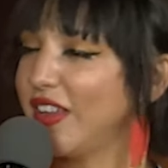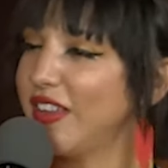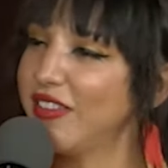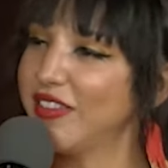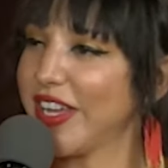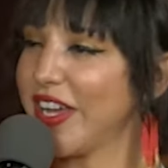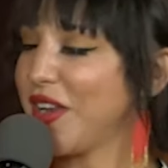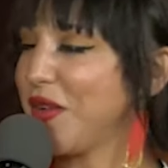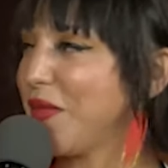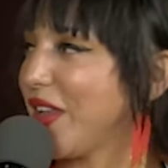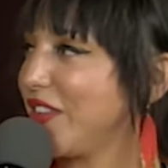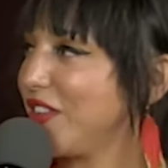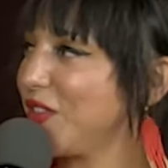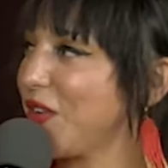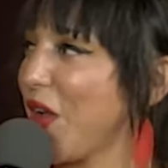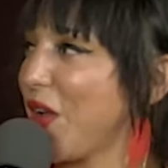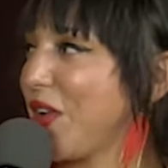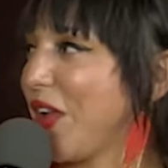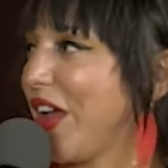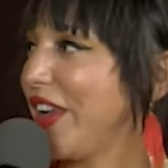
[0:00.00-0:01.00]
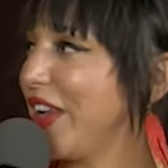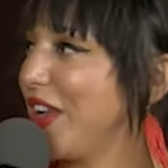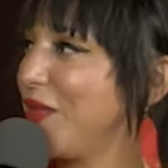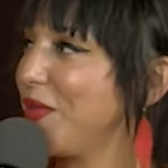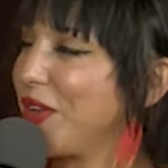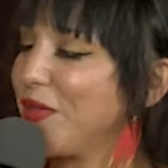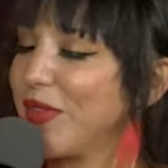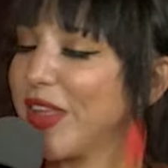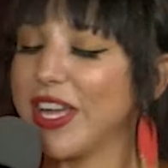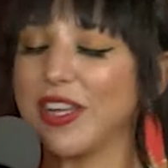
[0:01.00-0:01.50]
kind of mess around on it.
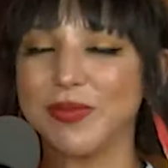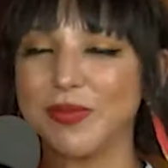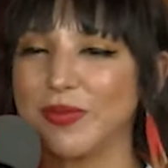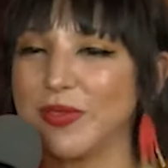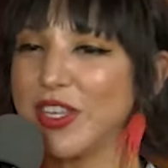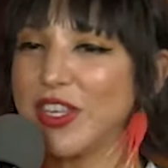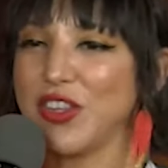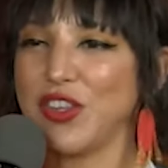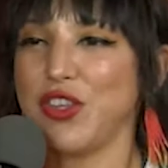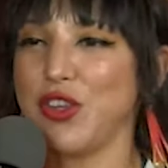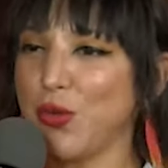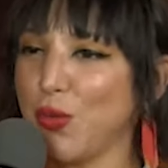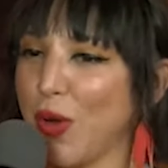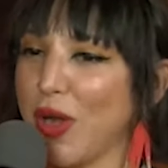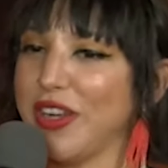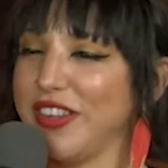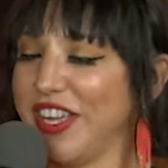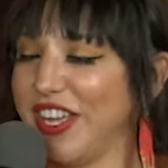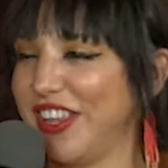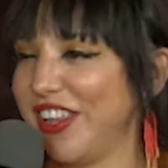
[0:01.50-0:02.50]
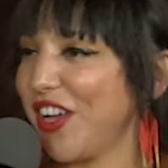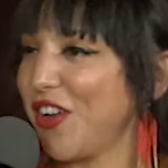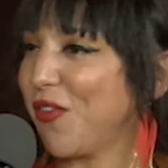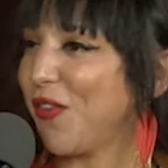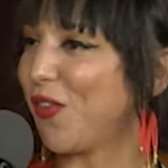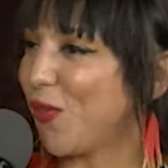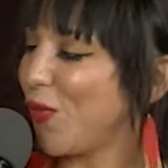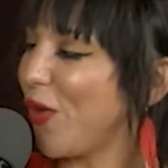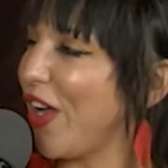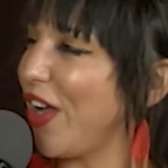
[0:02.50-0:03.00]
But I'm like, you want like
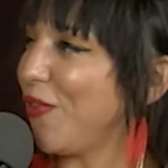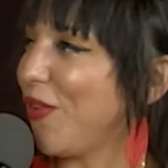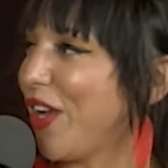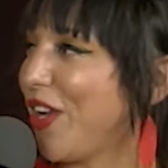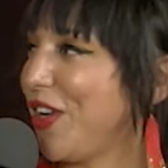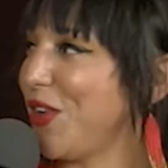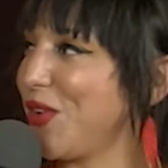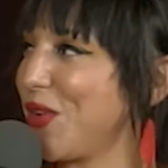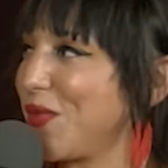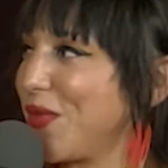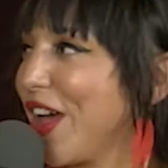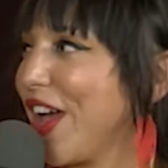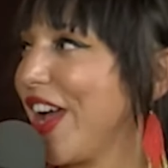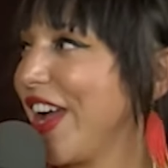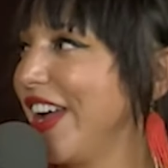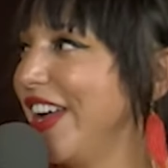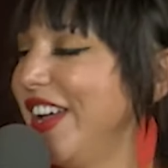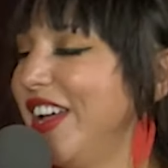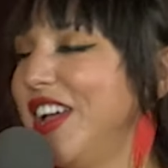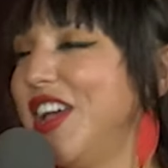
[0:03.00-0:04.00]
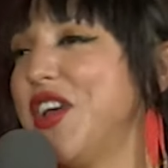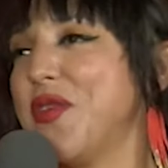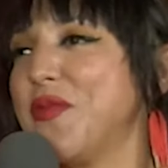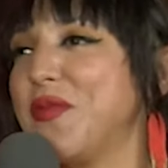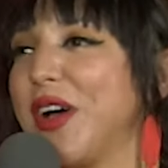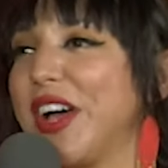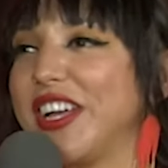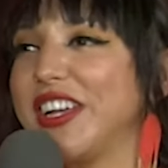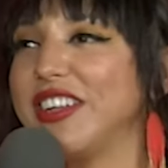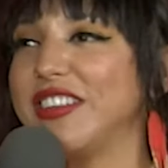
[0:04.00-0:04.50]
what? Why don't you want to play?
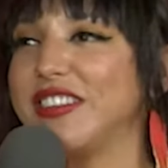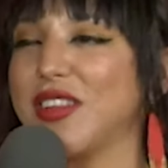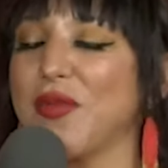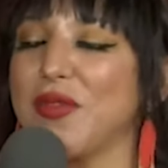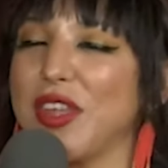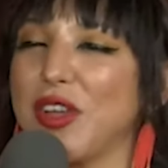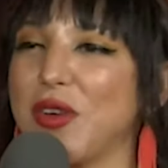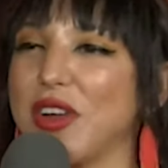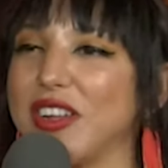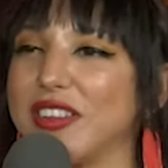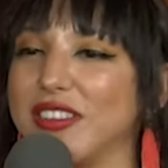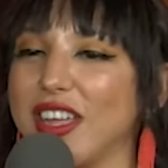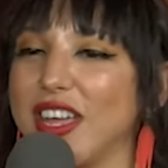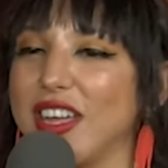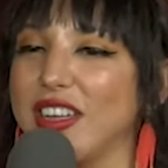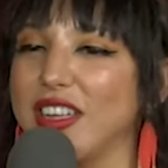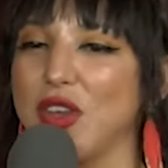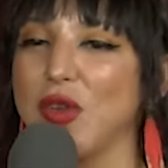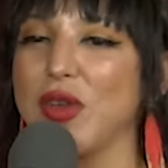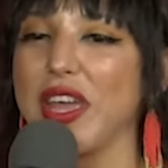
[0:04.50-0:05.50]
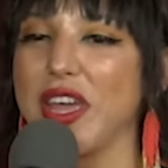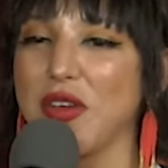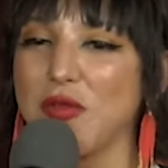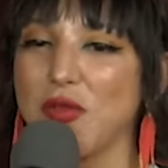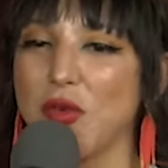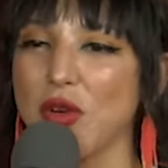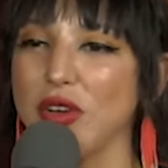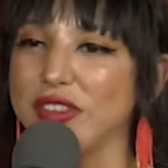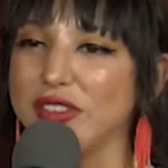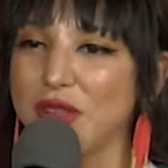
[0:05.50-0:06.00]
But it's something where it's like you can't
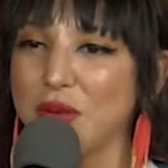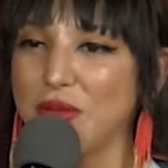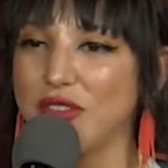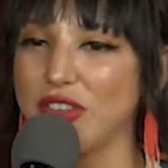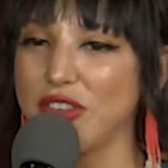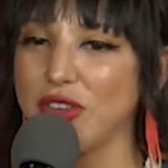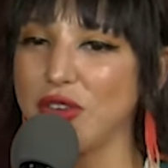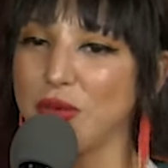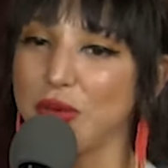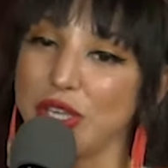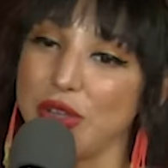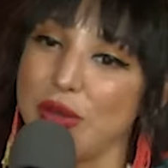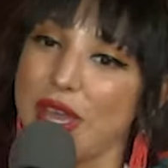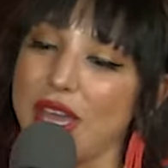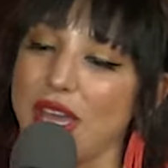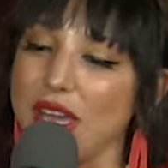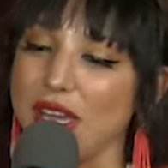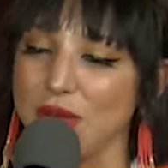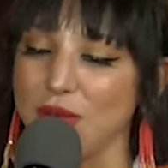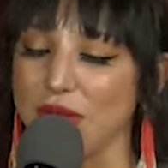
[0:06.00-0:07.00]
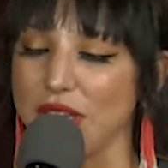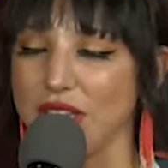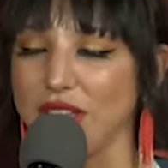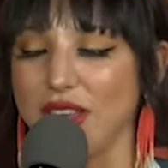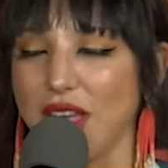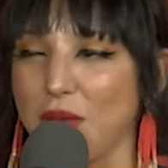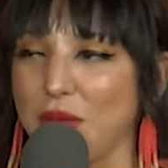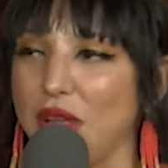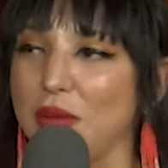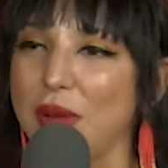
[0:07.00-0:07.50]
force them to. Well, you can, but
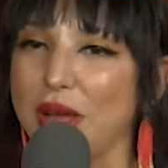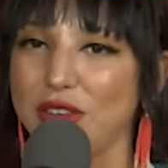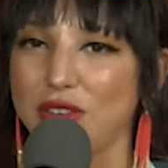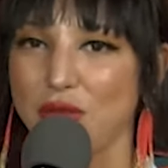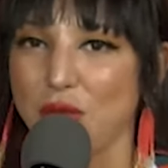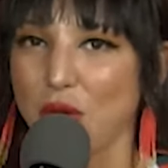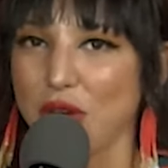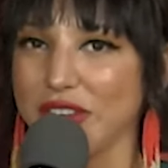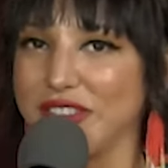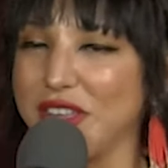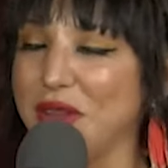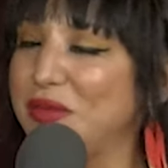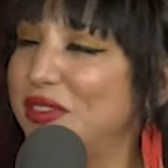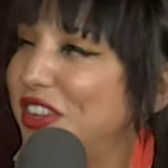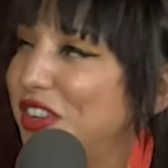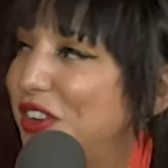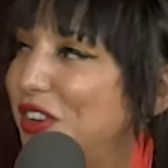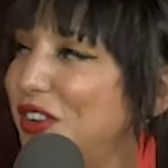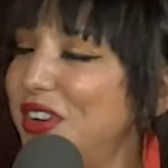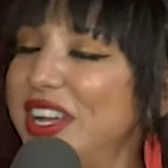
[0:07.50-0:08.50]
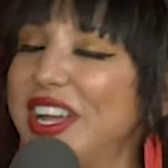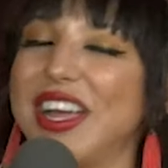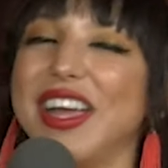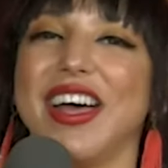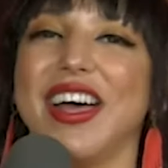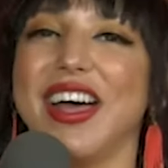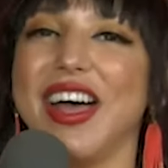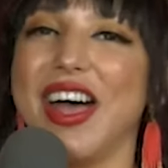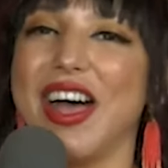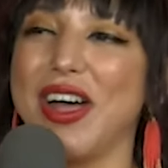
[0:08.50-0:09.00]
I'm not about to force them
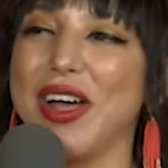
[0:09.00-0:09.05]
to.